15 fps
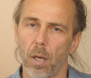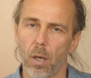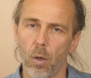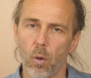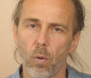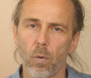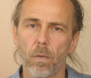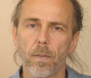
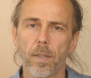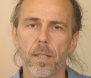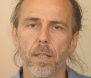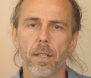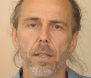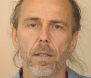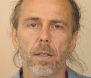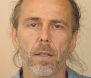
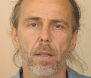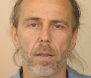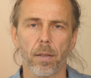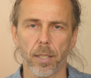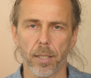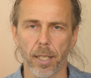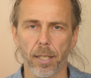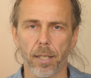Over
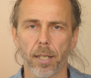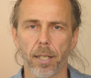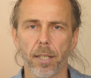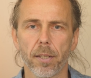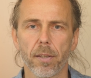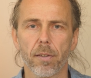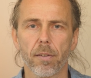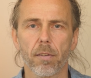the
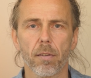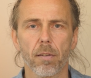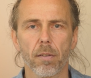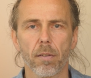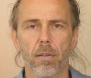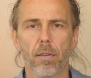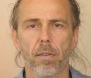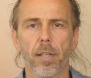decades,
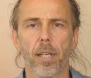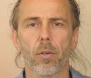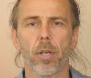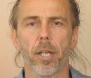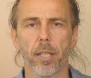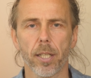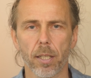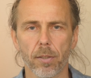
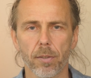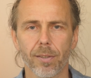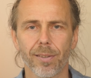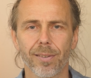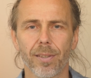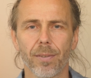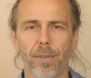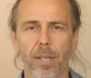
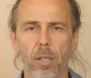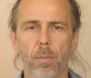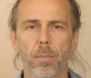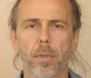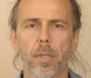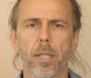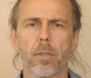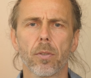psychoanalysis
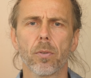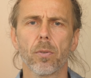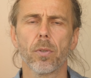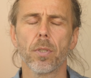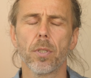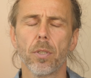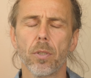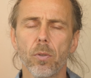developed
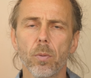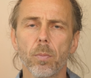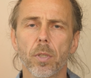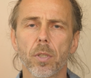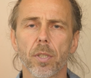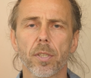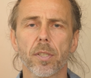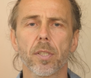into
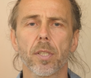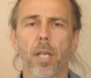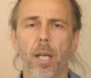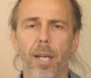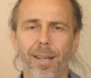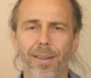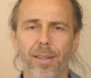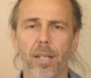numerous
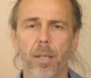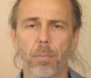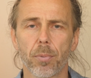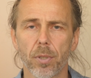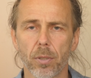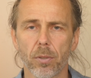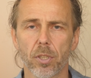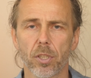other
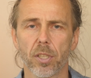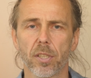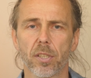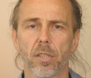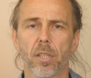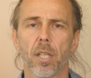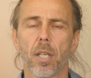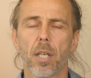
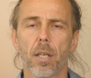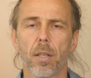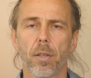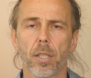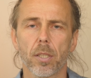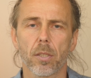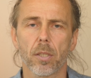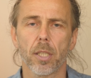approaches
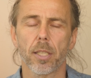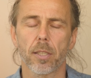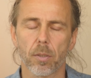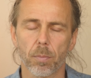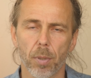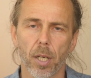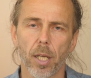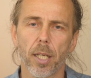that
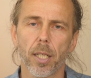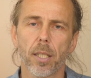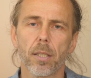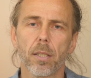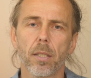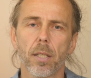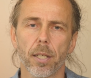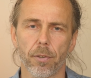
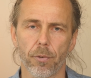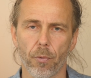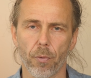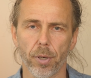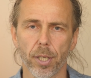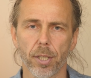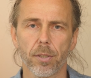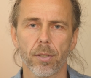explain and
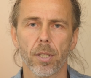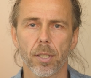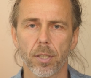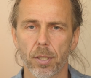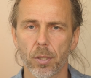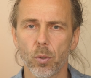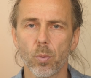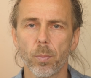treat
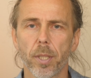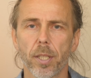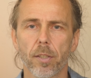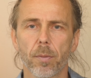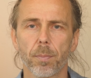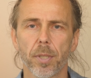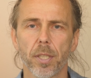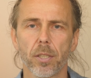human
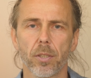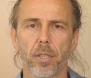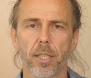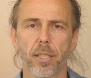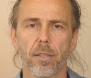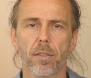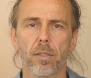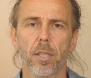
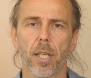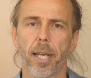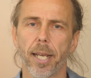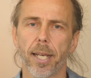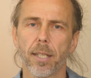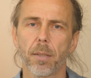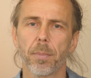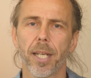experience
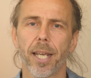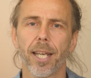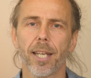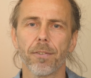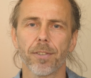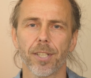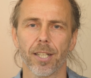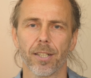and
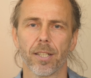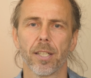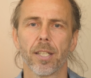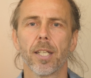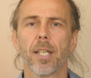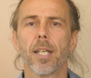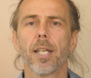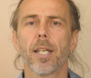behavior
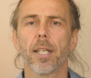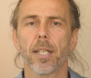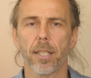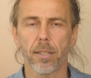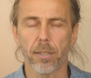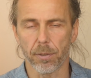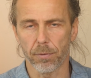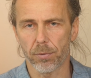
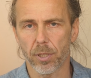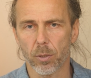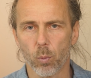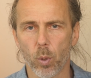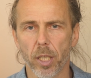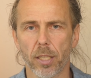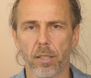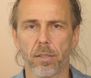in different
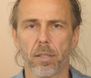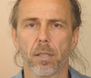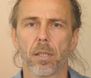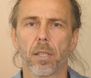ways.